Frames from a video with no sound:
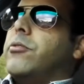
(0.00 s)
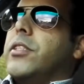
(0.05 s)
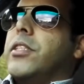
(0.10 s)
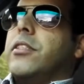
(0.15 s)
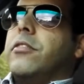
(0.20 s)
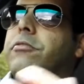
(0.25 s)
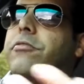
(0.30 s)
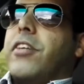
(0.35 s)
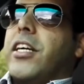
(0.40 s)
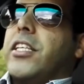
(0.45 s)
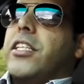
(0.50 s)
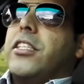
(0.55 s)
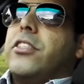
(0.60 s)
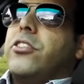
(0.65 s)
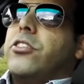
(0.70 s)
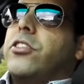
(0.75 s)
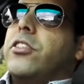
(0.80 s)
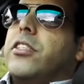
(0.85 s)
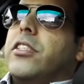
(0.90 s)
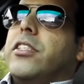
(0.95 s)
with the
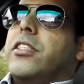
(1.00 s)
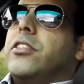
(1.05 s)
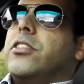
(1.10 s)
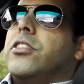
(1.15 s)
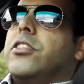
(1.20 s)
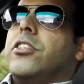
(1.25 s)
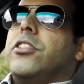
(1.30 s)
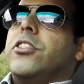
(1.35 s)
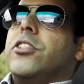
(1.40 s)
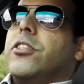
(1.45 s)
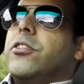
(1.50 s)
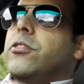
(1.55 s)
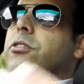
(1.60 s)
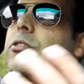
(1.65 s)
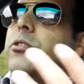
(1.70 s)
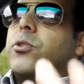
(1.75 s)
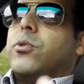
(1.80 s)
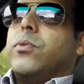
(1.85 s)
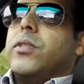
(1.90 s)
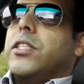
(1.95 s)
financial
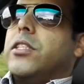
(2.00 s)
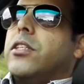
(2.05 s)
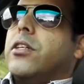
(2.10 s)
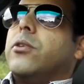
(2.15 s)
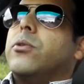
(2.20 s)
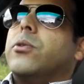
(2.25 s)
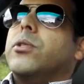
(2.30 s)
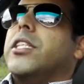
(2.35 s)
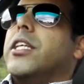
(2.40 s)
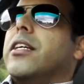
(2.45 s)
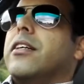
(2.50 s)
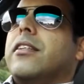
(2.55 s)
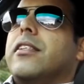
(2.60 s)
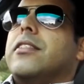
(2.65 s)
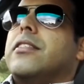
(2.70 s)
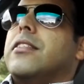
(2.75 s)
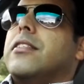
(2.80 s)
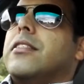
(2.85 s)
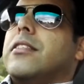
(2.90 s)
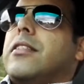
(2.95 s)
institutes, with the
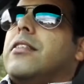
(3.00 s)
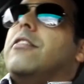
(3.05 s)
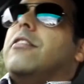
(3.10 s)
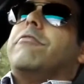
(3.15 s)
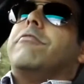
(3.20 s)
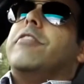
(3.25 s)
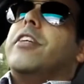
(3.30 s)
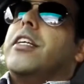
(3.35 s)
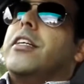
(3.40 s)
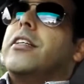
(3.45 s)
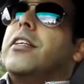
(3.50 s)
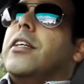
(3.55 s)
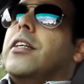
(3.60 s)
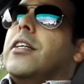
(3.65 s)
hotels and stuff where